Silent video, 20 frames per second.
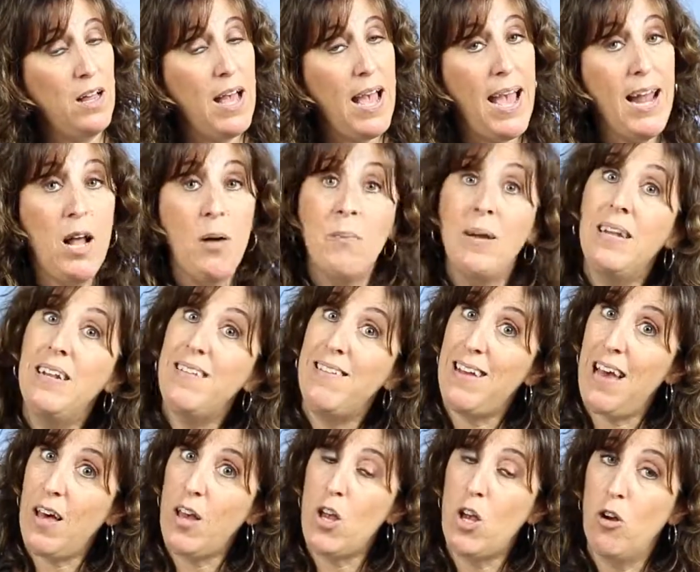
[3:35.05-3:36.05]
And I'm going to
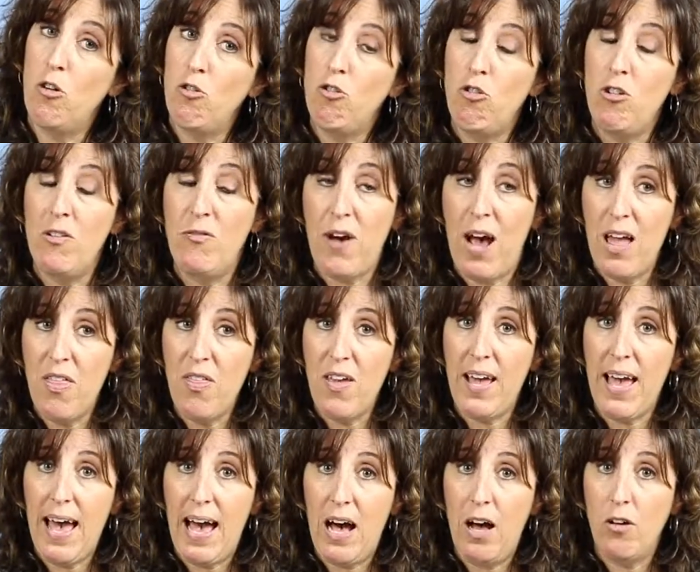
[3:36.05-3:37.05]
tell you if I think
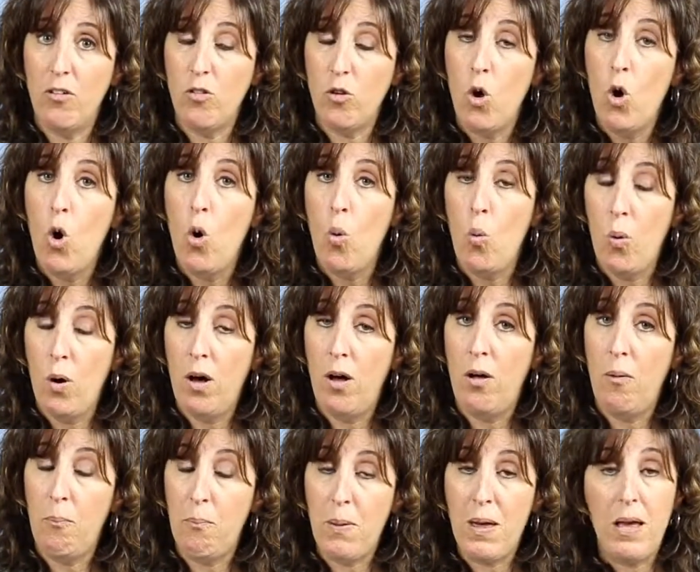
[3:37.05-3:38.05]
a house
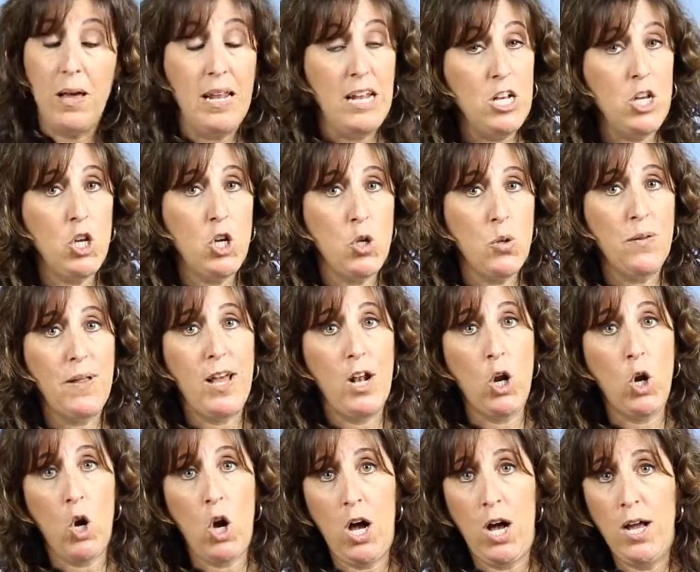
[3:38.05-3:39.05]
will be an issue
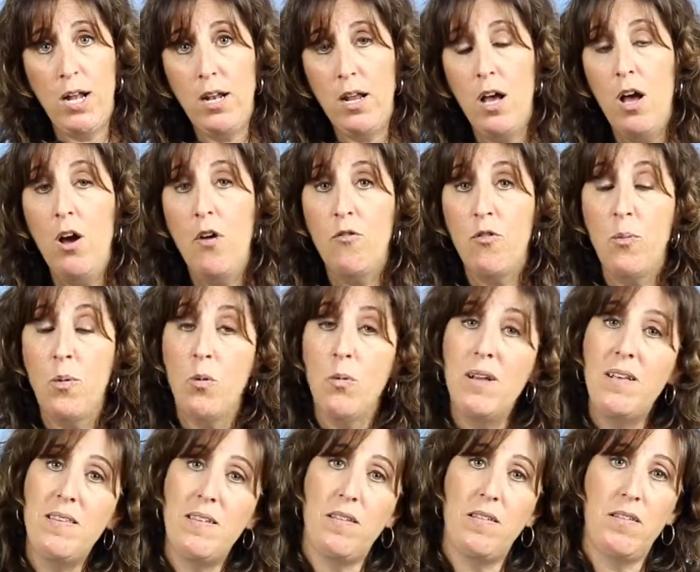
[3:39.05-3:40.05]
later on from a
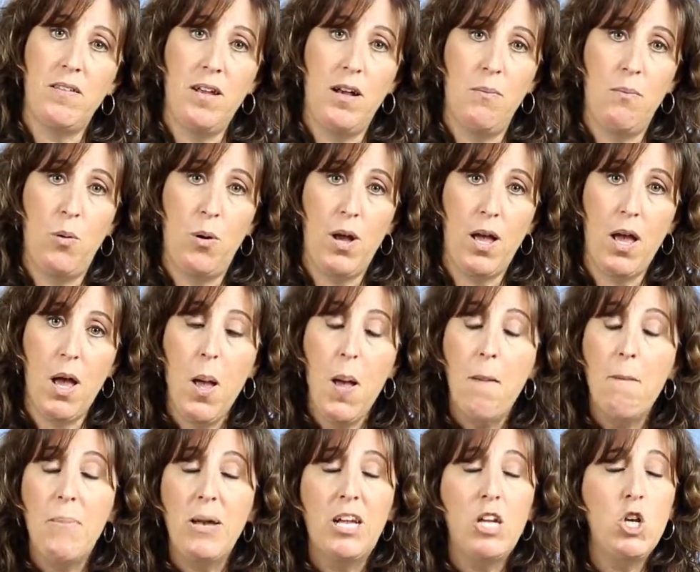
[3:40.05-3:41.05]
resale standpoint,
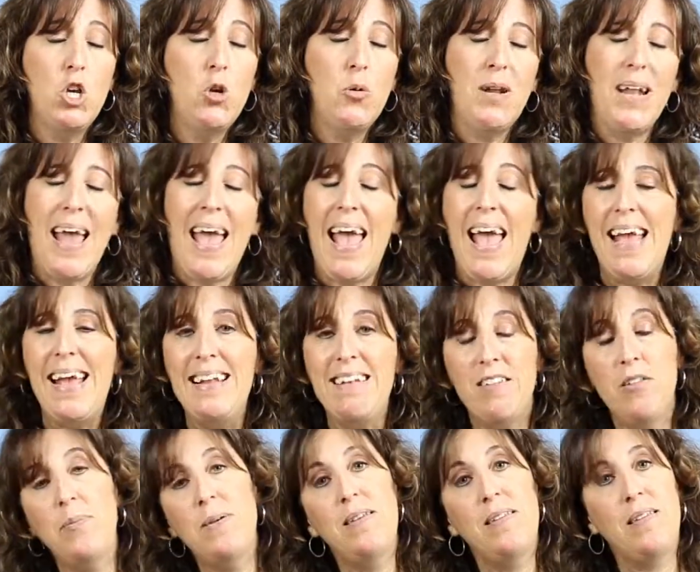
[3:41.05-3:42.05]
because you would hate
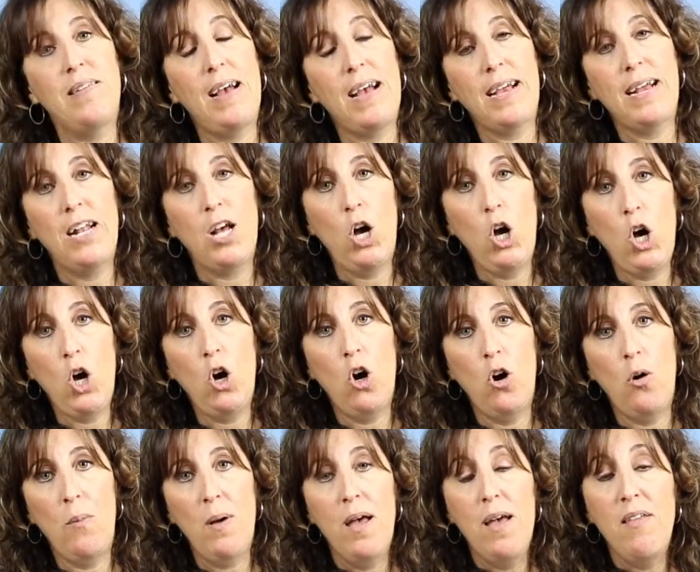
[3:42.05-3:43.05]
to be stuck in a
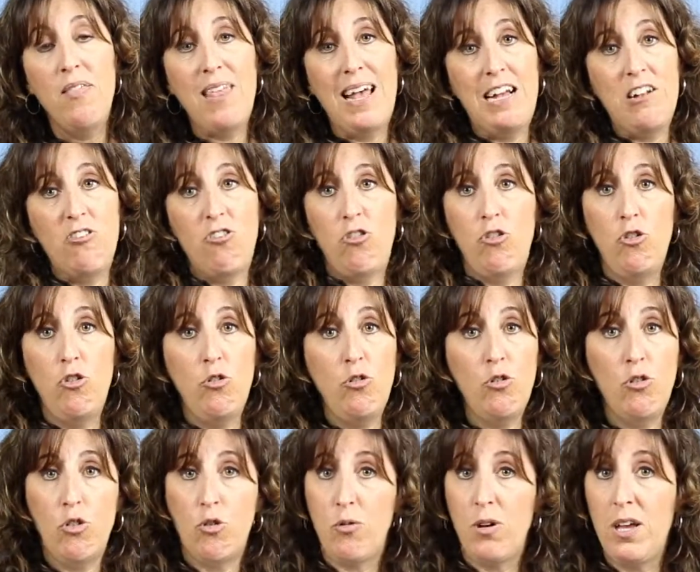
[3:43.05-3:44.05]
home that
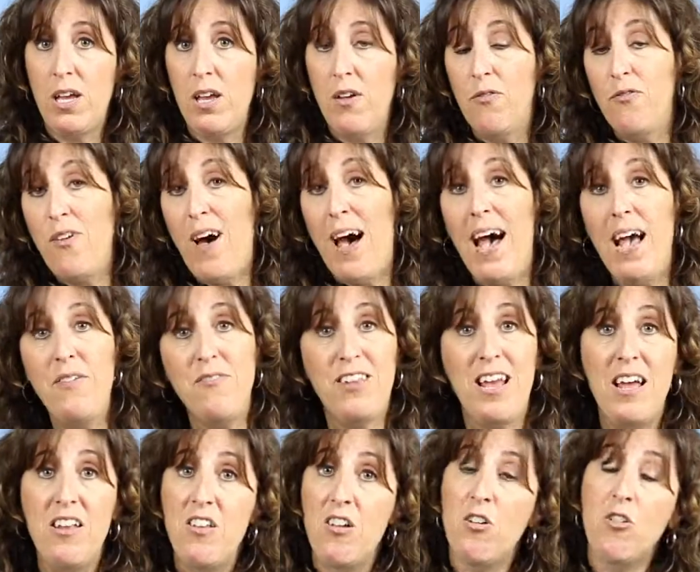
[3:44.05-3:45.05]
2, 3, 5,
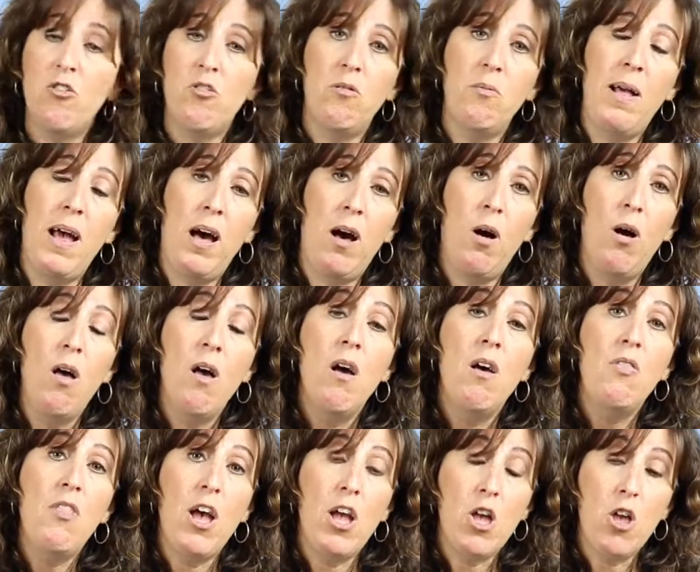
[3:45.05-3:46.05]
10 years from now
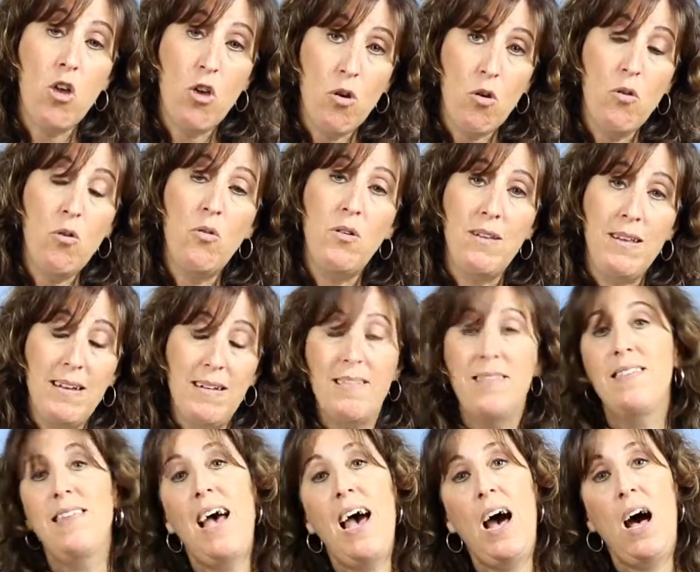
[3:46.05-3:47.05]
that you need to
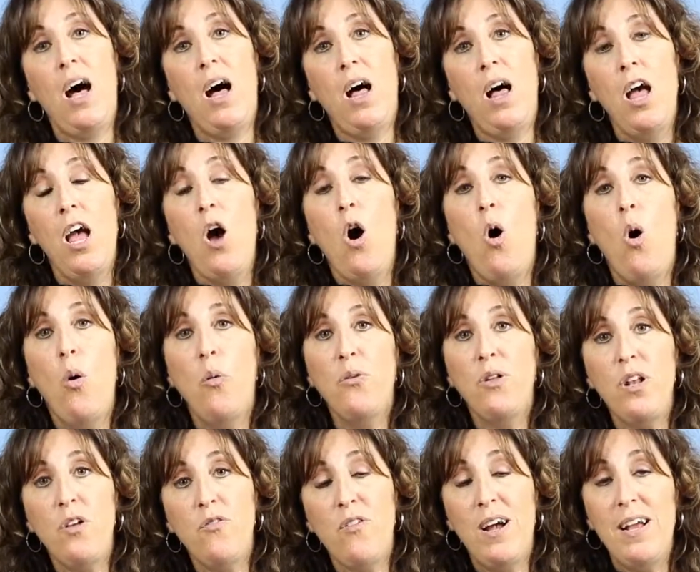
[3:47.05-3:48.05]
sell,
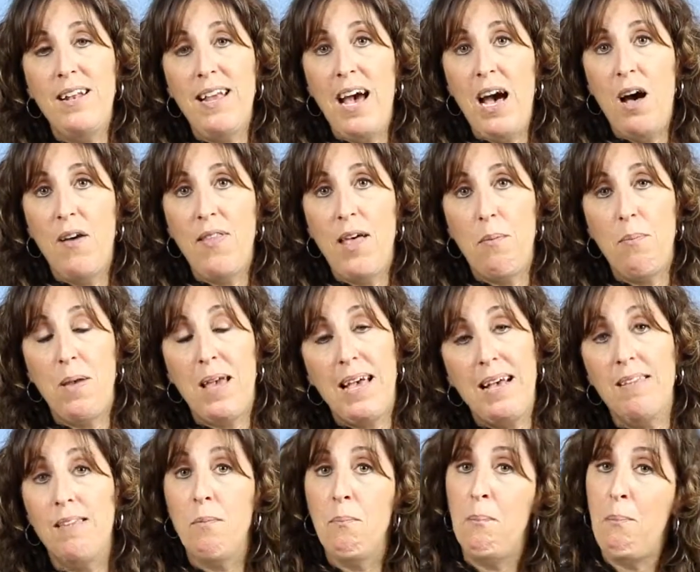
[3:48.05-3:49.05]
only to find out that
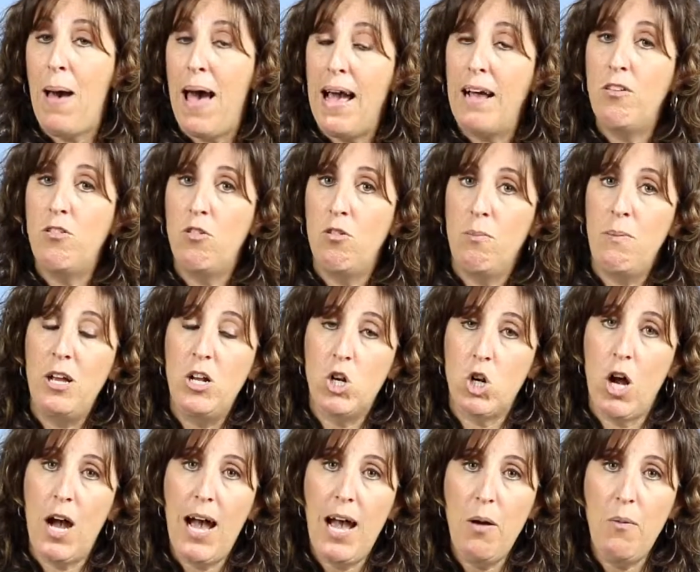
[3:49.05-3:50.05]
because it backs to a major
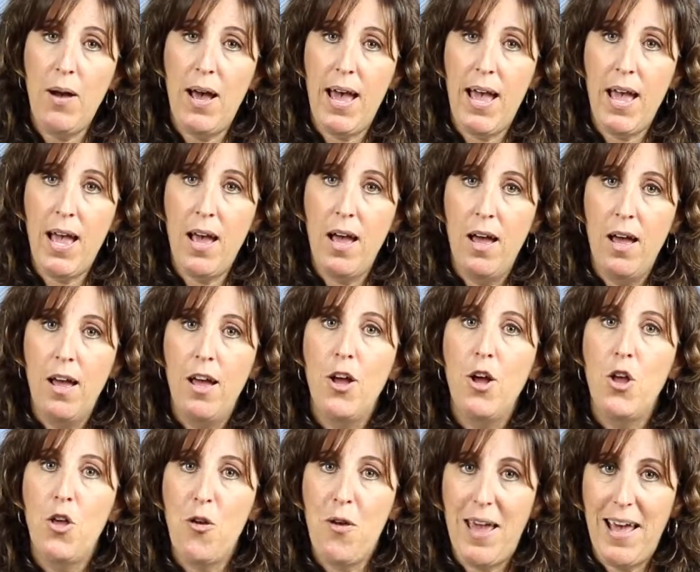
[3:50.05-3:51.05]
highway,
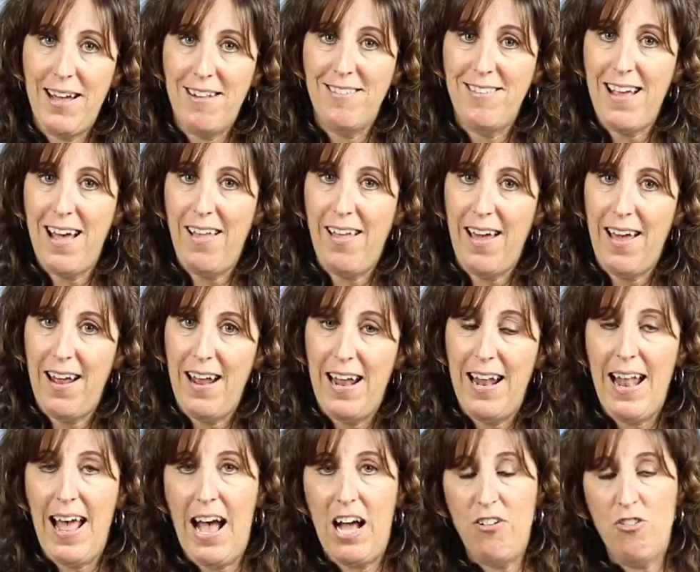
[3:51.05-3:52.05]
you can't sell it.
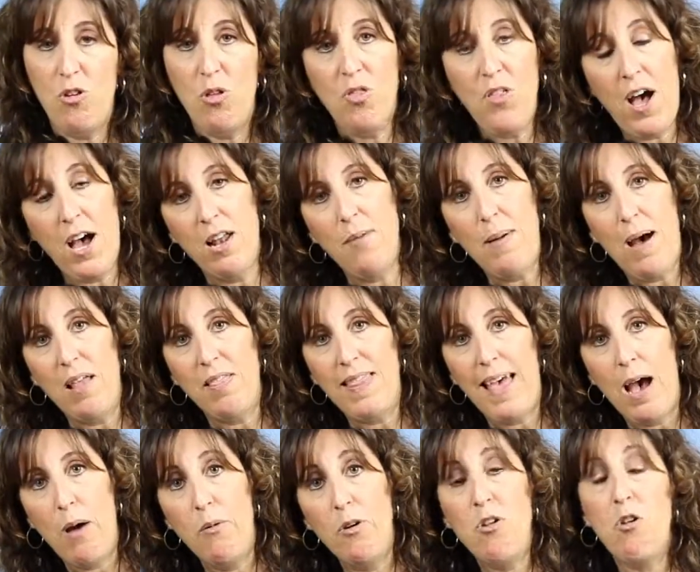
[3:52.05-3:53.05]
And had you thought about
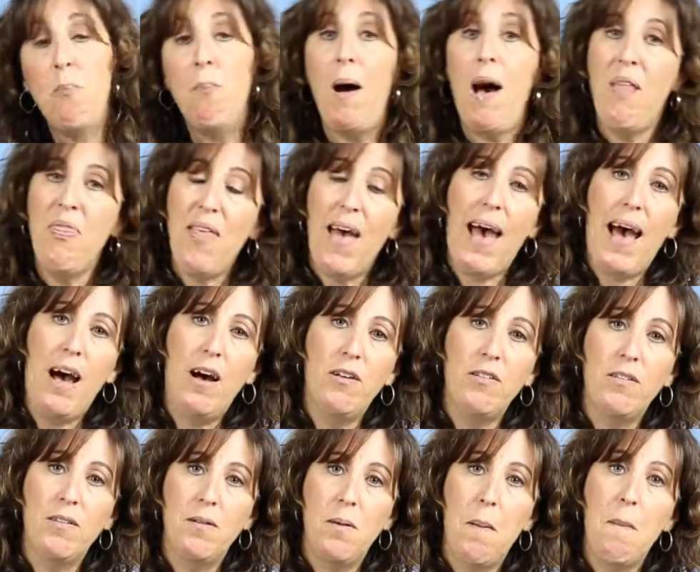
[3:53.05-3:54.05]
that when you bought the
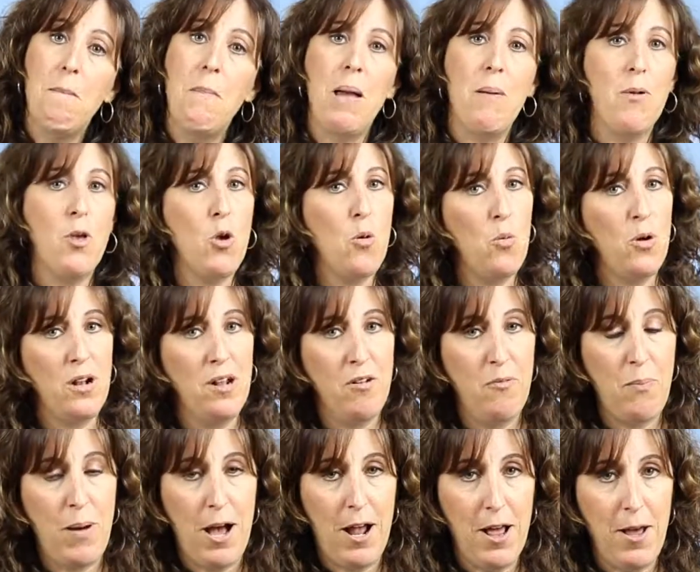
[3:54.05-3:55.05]
house, maybe you wouldn't have
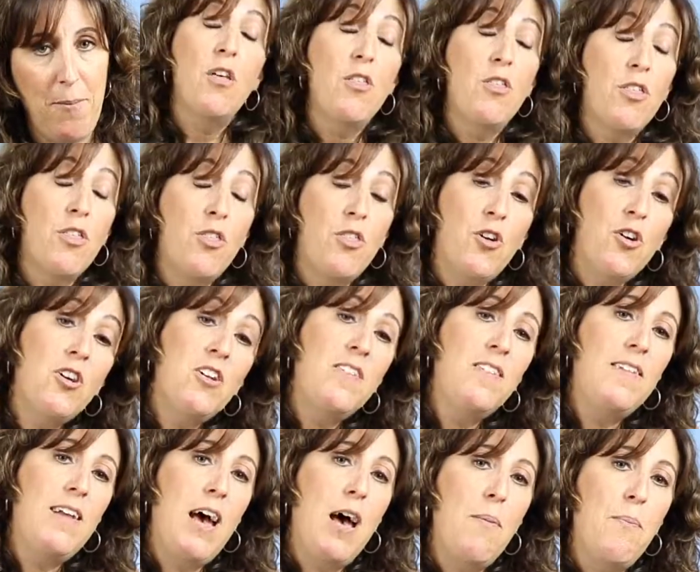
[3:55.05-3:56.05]
bought it. The third
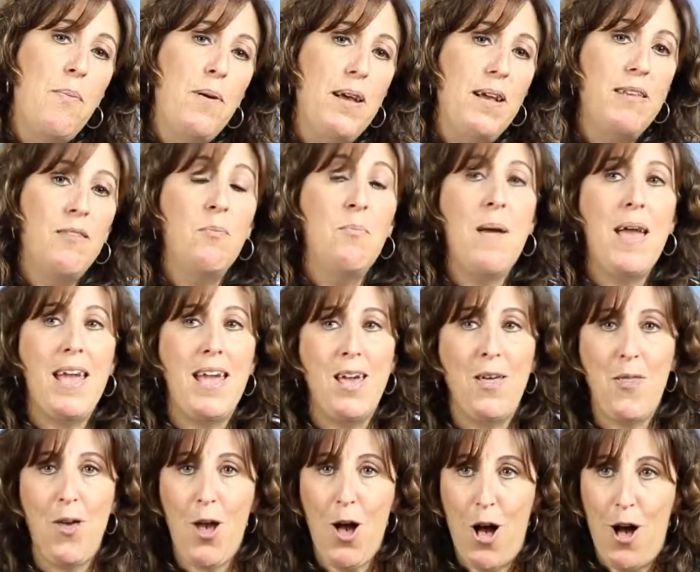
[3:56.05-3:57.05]
step is making
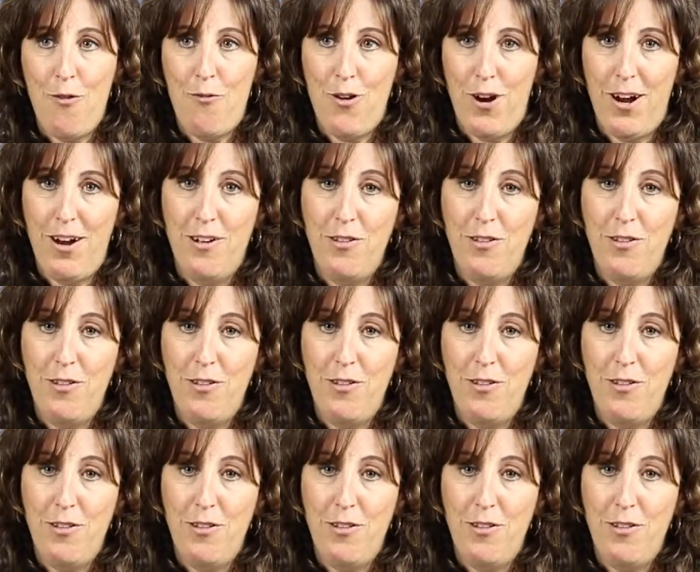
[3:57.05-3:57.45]
the offer.